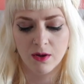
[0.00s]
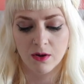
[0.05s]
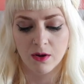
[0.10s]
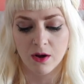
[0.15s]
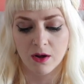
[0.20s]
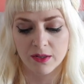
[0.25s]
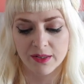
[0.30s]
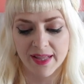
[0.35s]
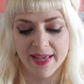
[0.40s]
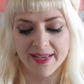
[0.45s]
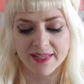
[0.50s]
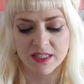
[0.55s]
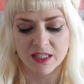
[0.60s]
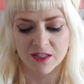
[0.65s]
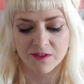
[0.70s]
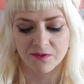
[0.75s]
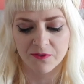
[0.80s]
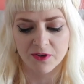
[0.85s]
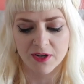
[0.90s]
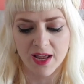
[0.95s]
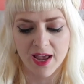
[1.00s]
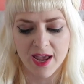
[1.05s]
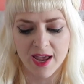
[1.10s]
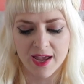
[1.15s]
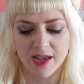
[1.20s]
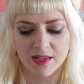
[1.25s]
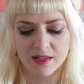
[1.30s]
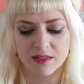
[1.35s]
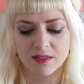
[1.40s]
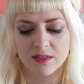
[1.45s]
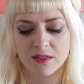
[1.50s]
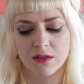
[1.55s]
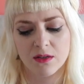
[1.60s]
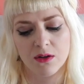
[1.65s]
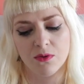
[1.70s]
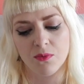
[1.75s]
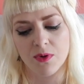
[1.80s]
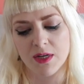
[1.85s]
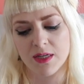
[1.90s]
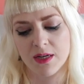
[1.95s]
called Laces for Days,
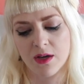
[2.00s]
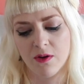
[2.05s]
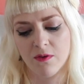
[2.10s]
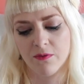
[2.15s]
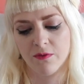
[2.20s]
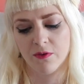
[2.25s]
retail